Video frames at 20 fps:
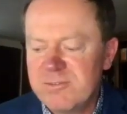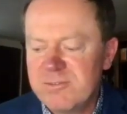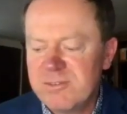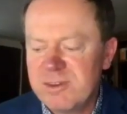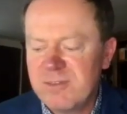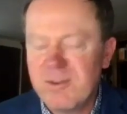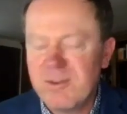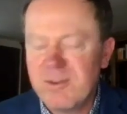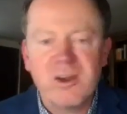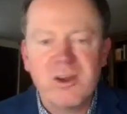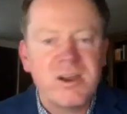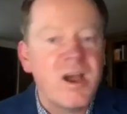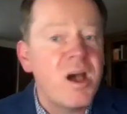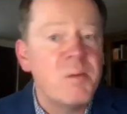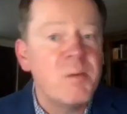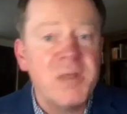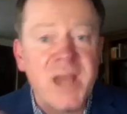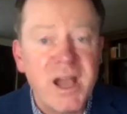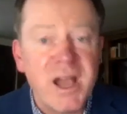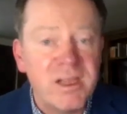our
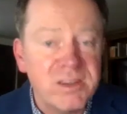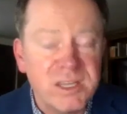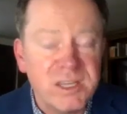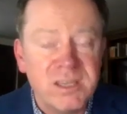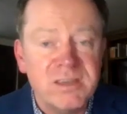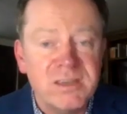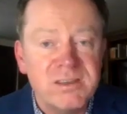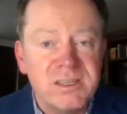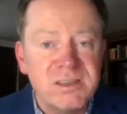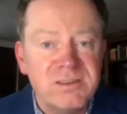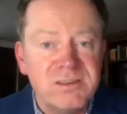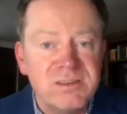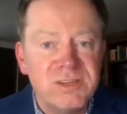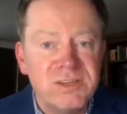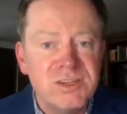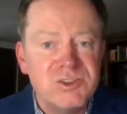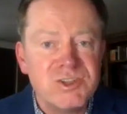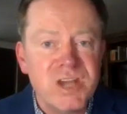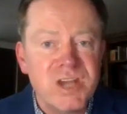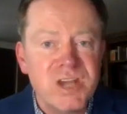commonality
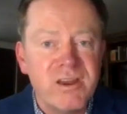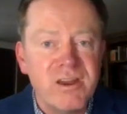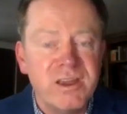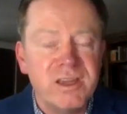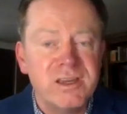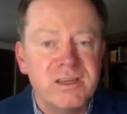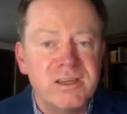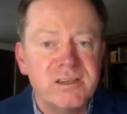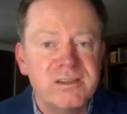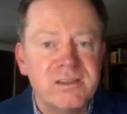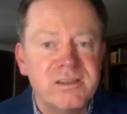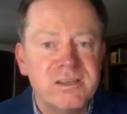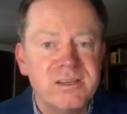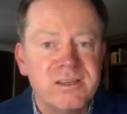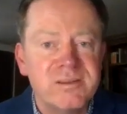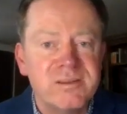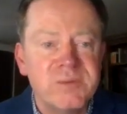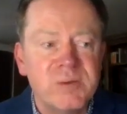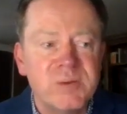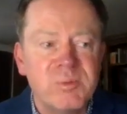in sharing
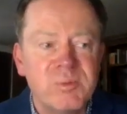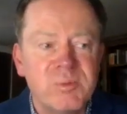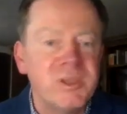a